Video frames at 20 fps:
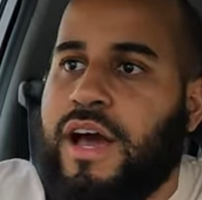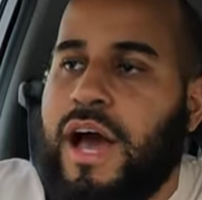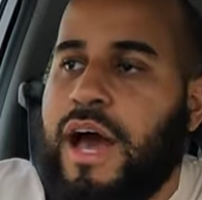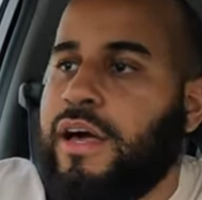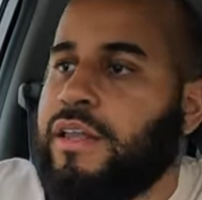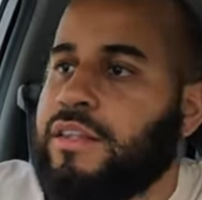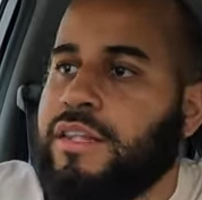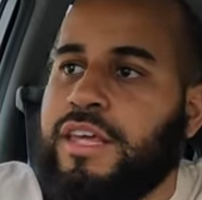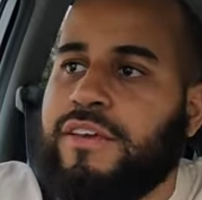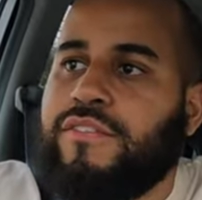
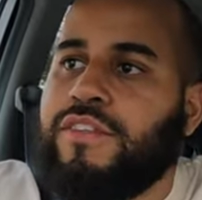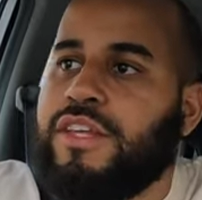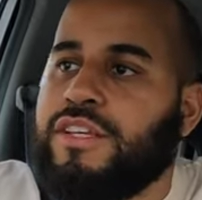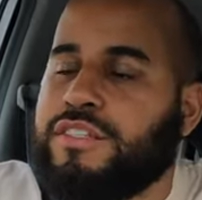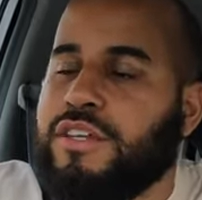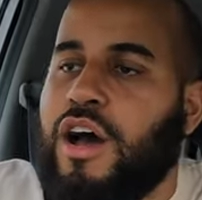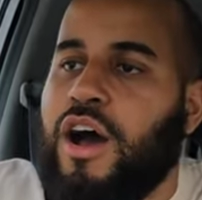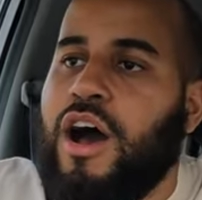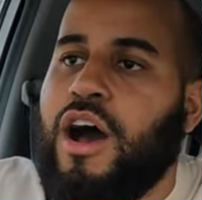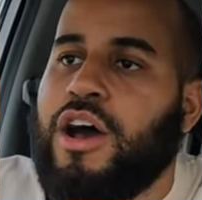I leave in
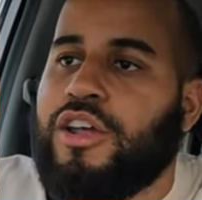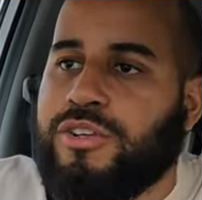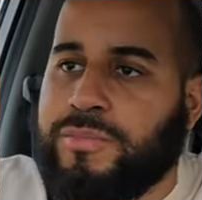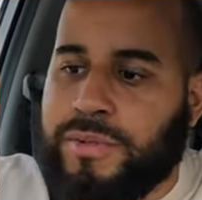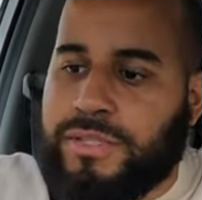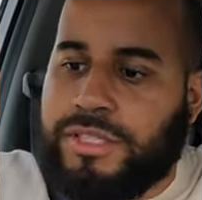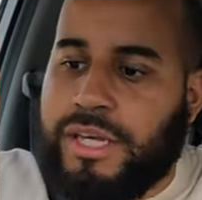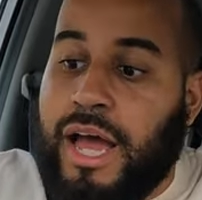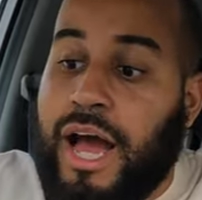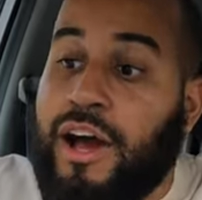this
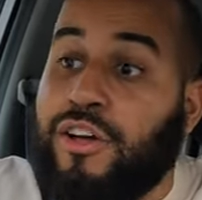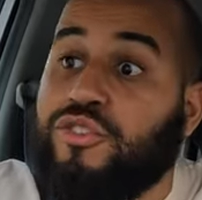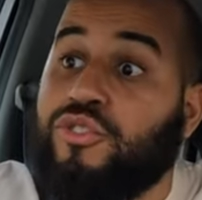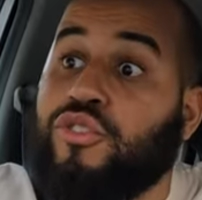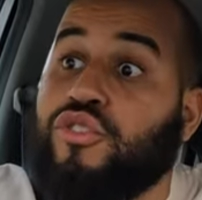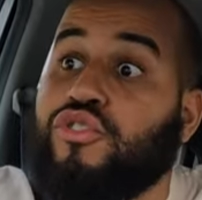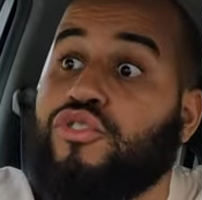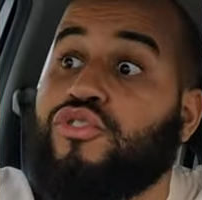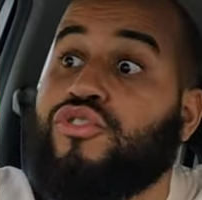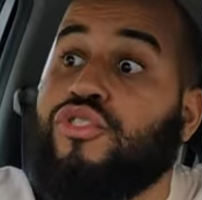100%. I'll
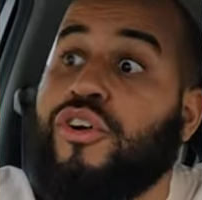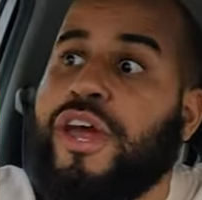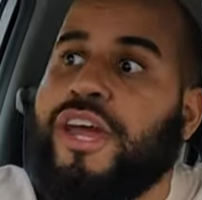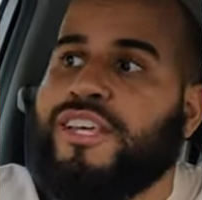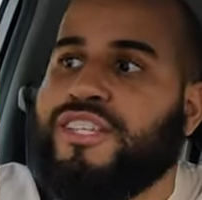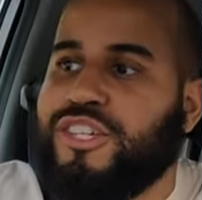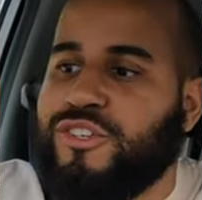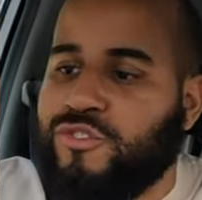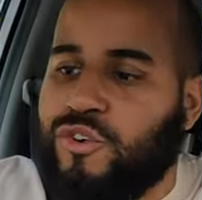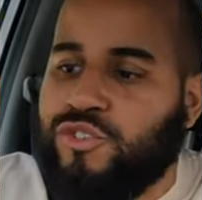do a
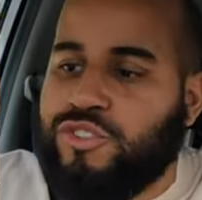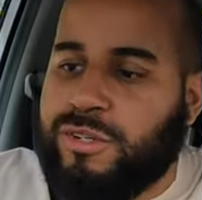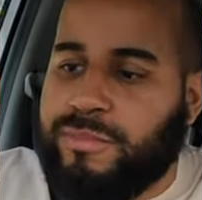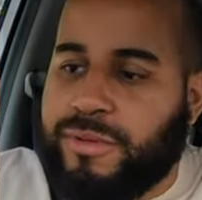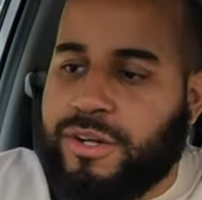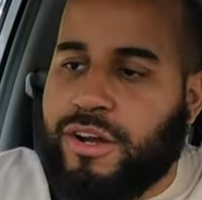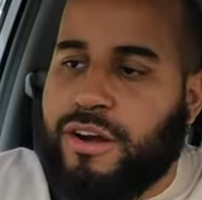crazy road trip